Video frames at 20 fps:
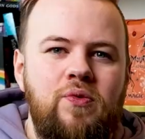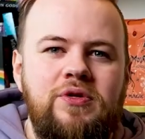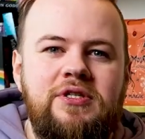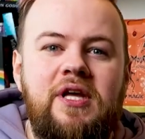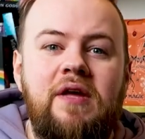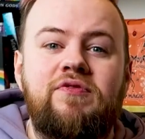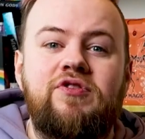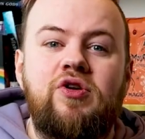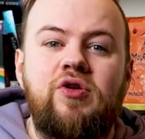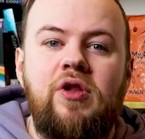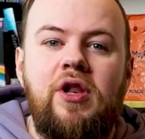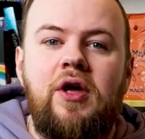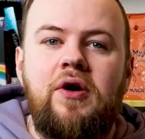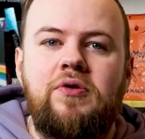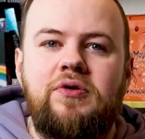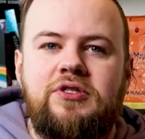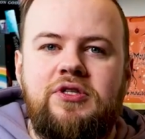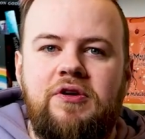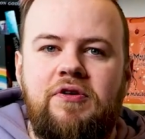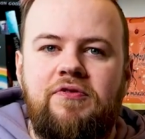Which gives you
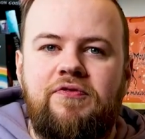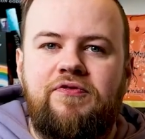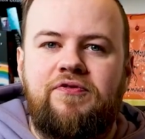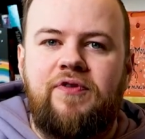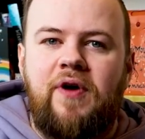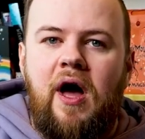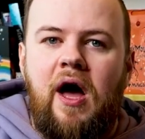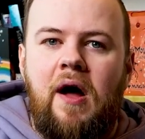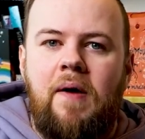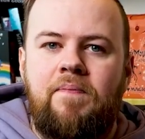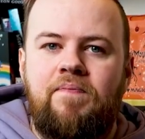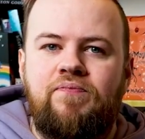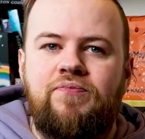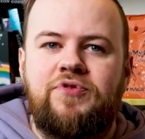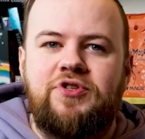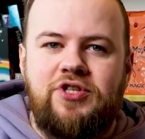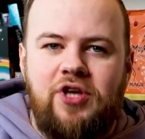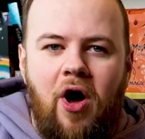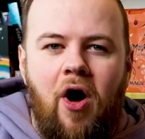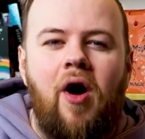loads of
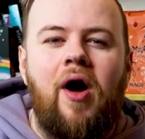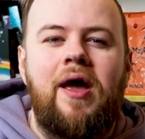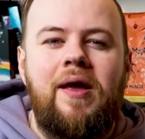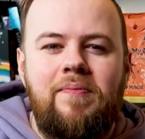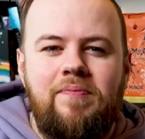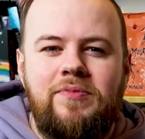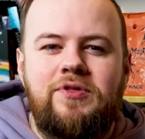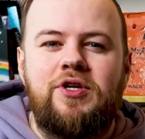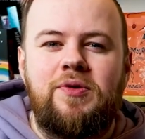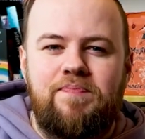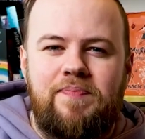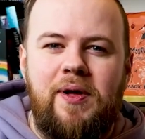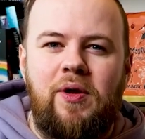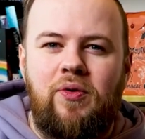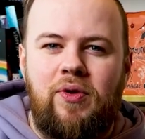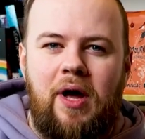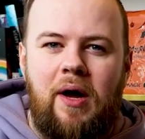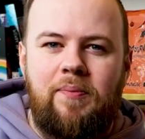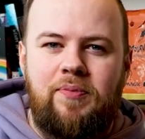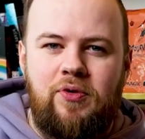time to
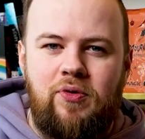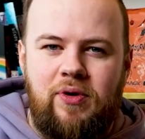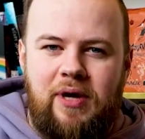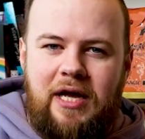build up your